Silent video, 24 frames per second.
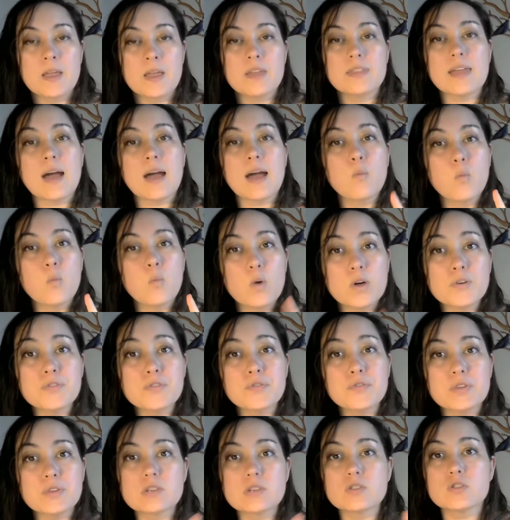that will
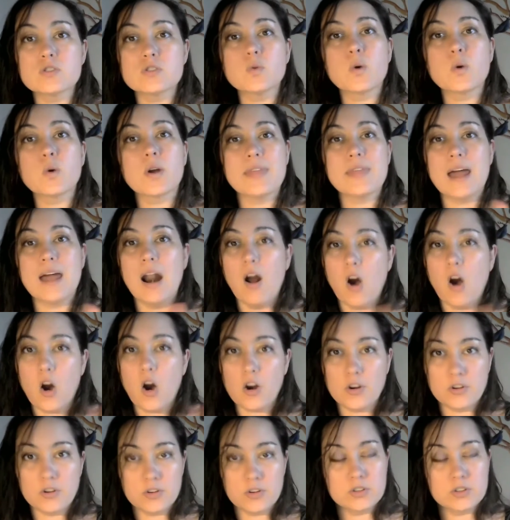feel sore that
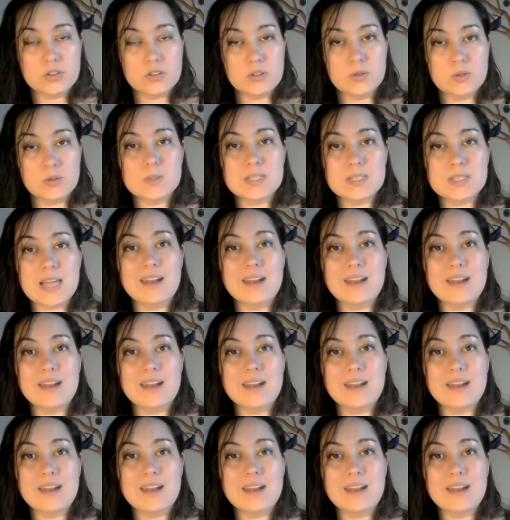aren't your glutes.